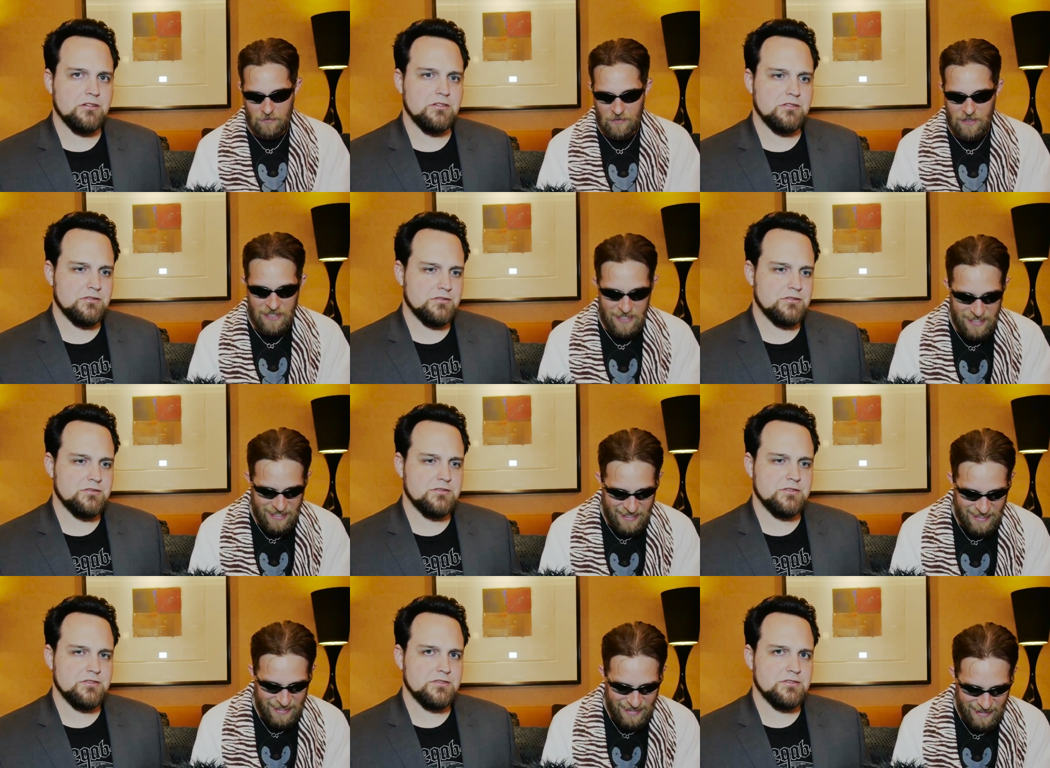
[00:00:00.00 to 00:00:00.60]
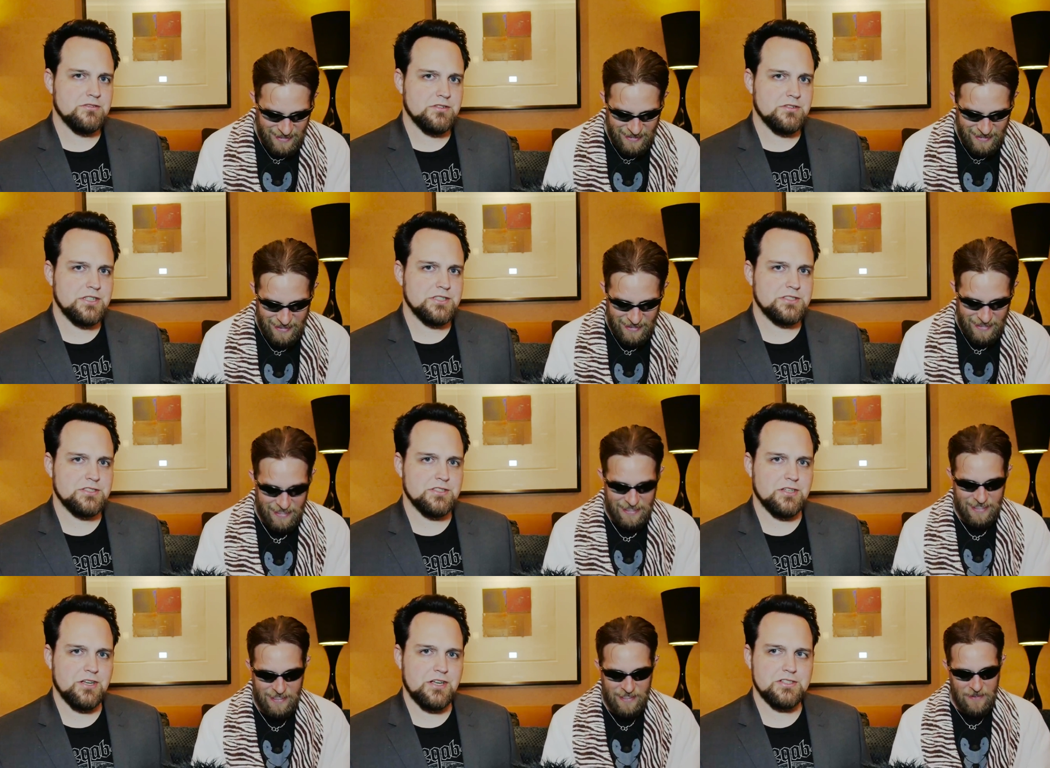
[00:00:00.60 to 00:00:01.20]
Speaker 1: there.
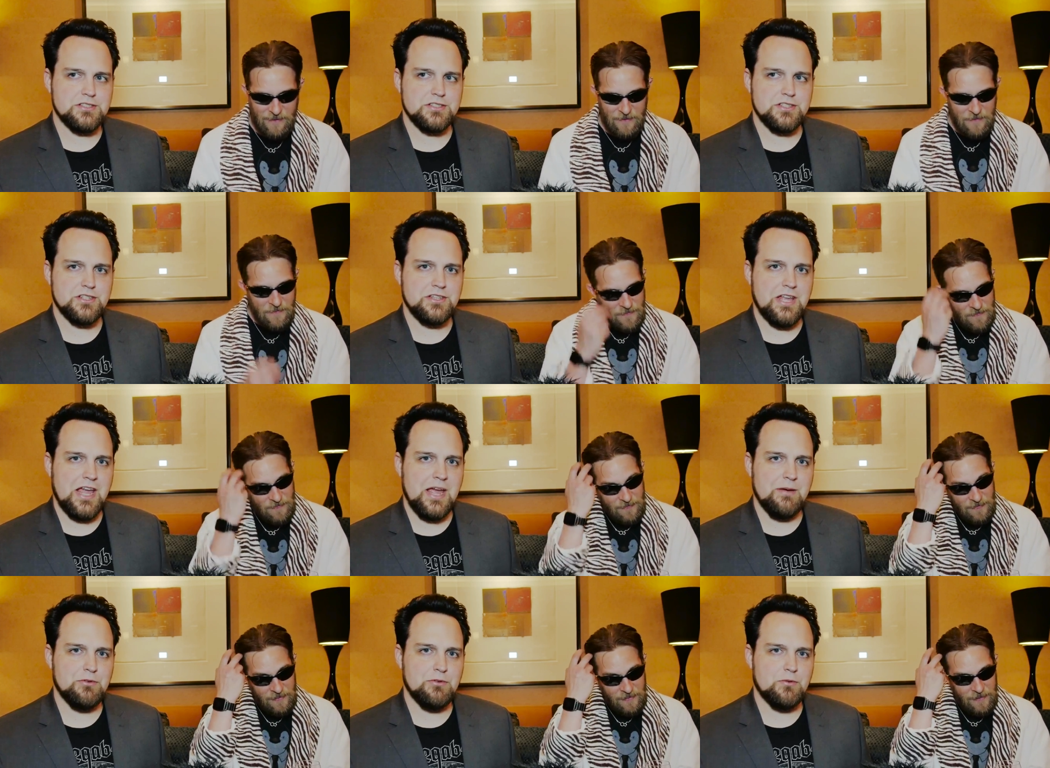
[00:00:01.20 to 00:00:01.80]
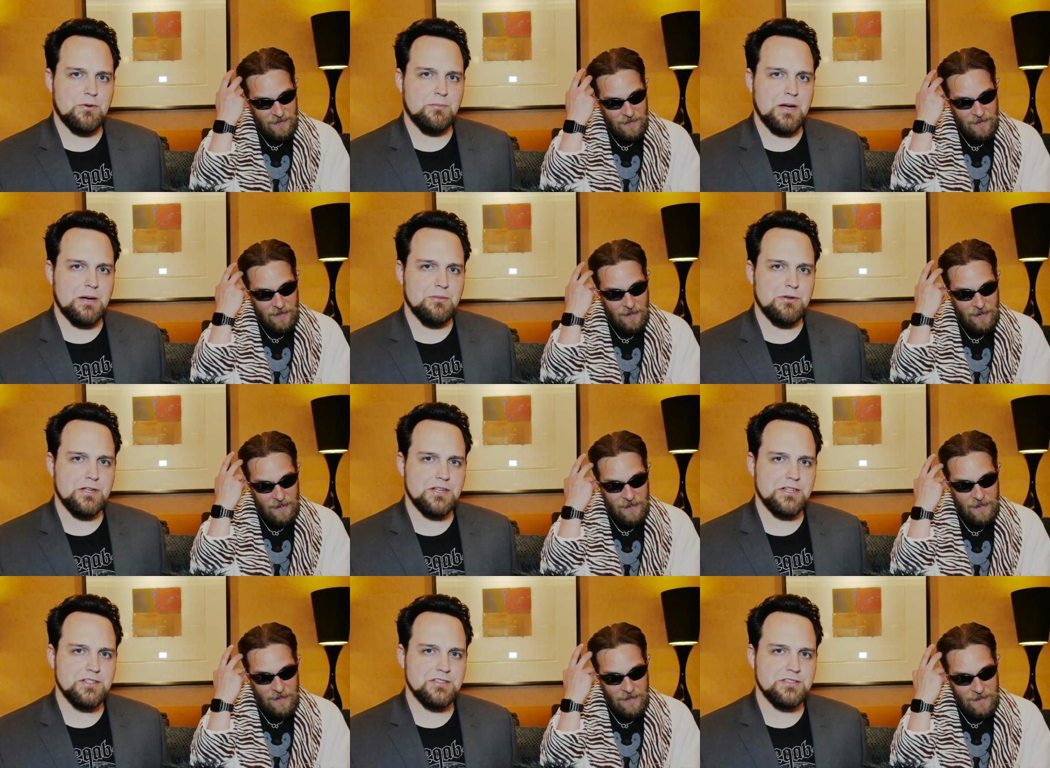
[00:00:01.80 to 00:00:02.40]
It's the it's the damned
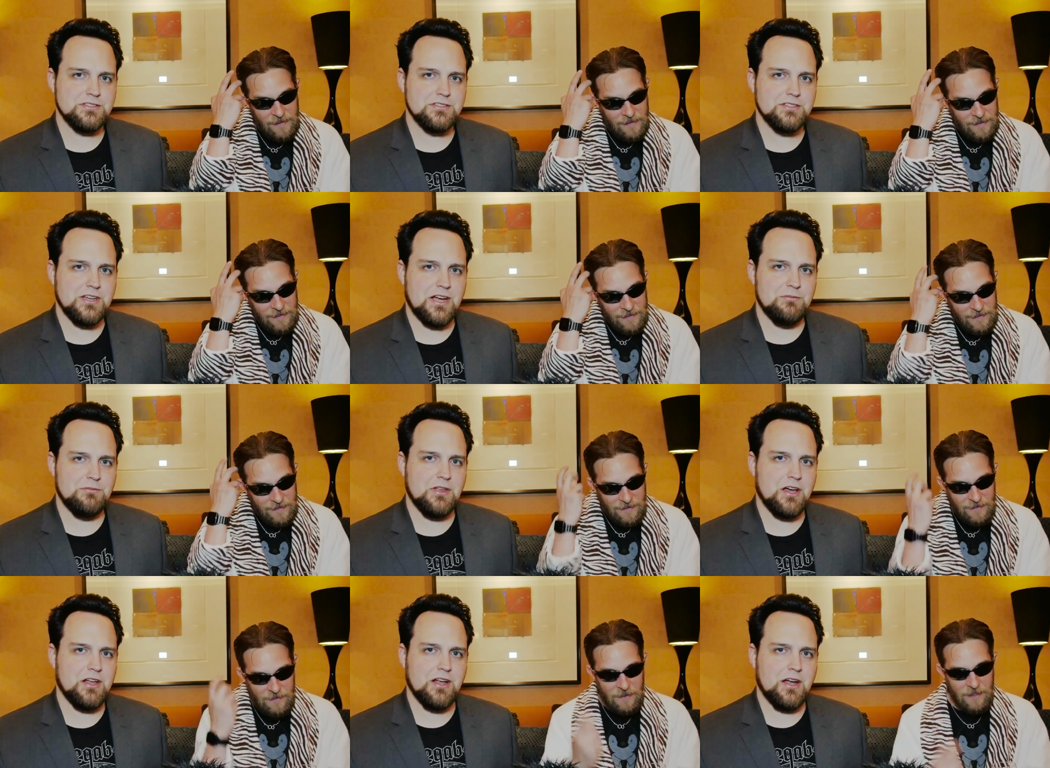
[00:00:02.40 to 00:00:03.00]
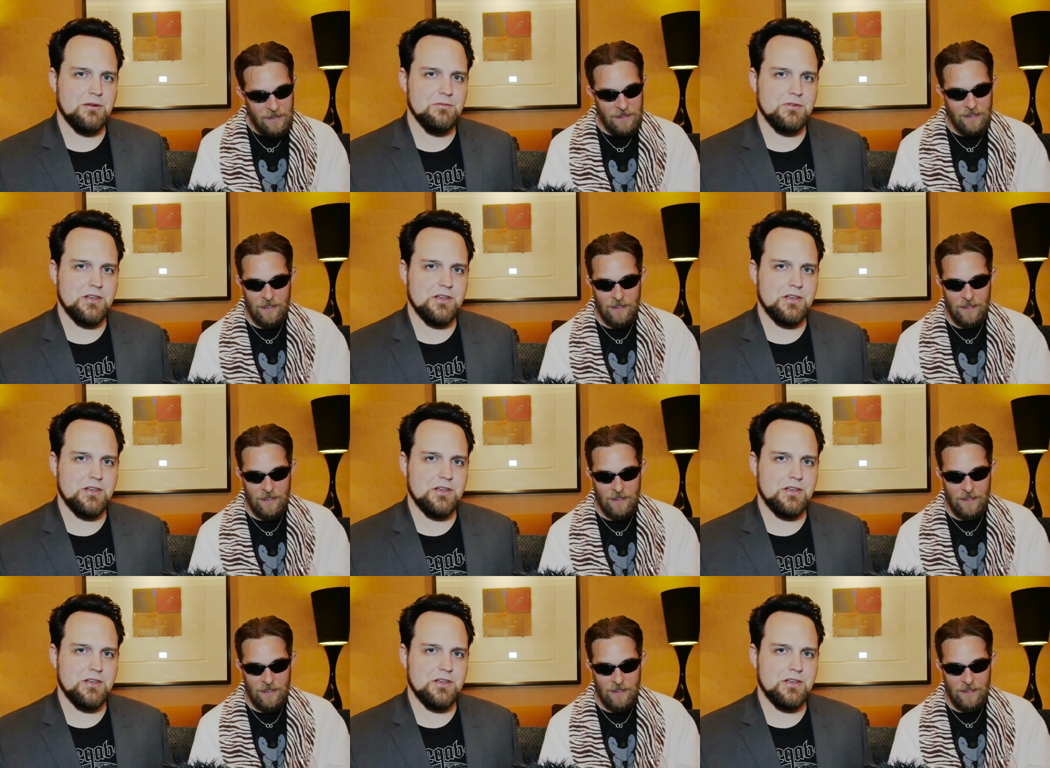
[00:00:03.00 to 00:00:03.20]
Republicans. I'm not.